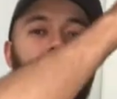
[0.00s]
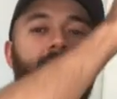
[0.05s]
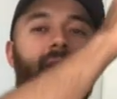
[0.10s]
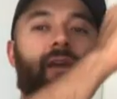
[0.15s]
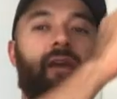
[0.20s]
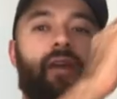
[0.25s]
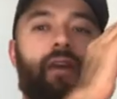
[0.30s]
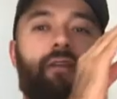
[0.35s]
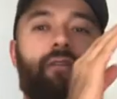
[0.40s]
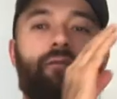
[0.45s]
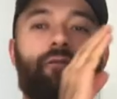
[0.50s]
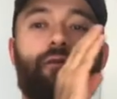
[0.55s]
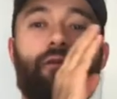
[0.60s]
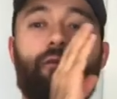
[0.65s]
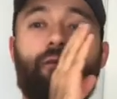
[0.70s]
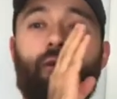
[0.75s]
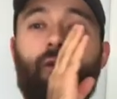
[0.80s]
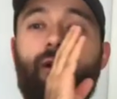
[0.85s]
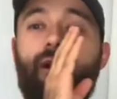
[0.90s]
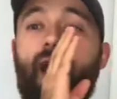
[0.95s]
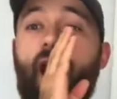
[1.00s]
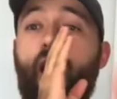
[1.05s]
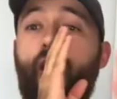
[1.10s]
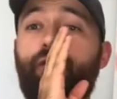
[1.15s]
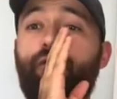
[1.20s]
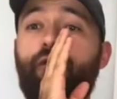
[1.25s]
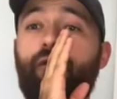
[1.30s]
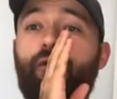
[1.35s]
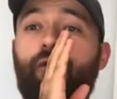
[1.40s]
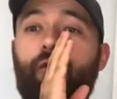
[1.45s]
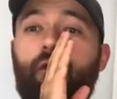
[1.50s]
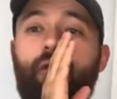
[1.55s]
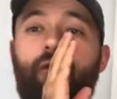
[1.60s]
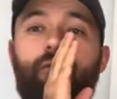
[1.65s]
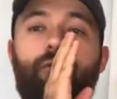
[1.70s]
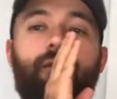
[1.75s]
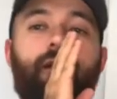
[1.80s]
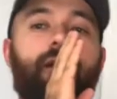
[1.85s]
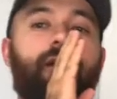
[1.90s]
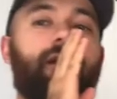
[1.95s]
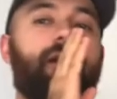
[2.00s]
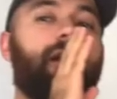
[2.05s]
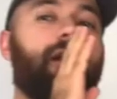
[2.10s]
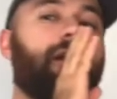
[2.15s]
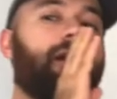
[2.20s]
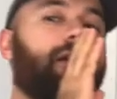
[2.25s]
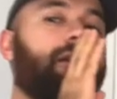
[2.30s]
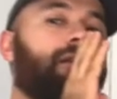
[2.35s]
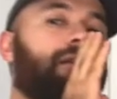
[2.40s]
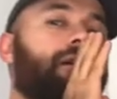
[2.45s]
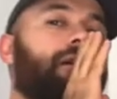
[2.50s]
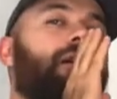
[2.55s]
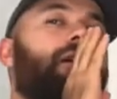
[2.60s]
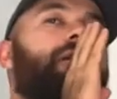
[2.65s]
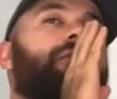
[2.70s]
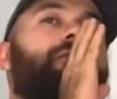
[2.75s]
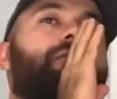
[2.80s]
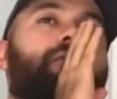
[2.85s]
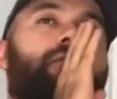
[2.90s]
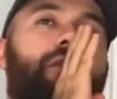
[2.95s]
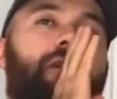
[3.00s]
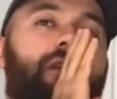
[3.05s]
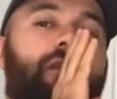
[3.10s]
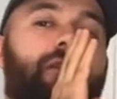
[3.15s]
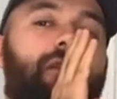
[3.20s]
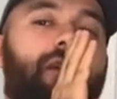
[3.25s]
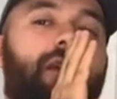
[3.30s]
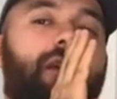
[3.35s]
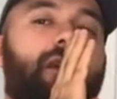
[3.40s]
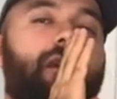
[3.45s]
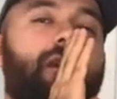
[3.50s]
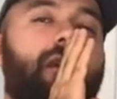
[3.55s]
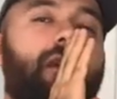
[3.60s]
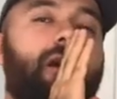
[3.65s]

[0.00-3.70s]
in for 4, out for 4, ready, and breathe in.